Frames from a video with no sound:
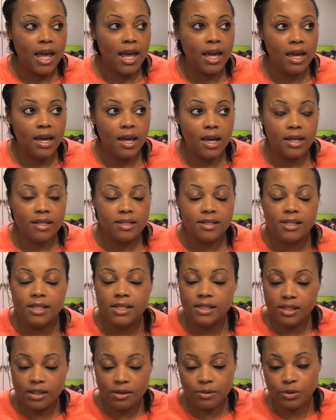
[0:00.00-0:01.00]
and
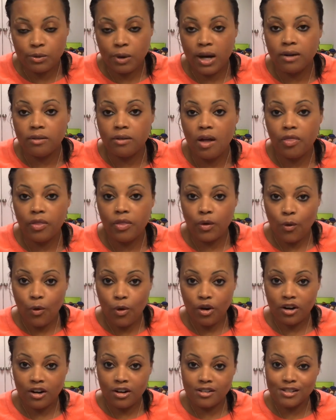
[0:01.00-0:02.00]
CC was right around the
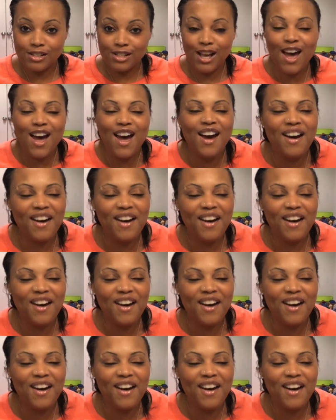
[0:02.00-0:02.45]
corner. So,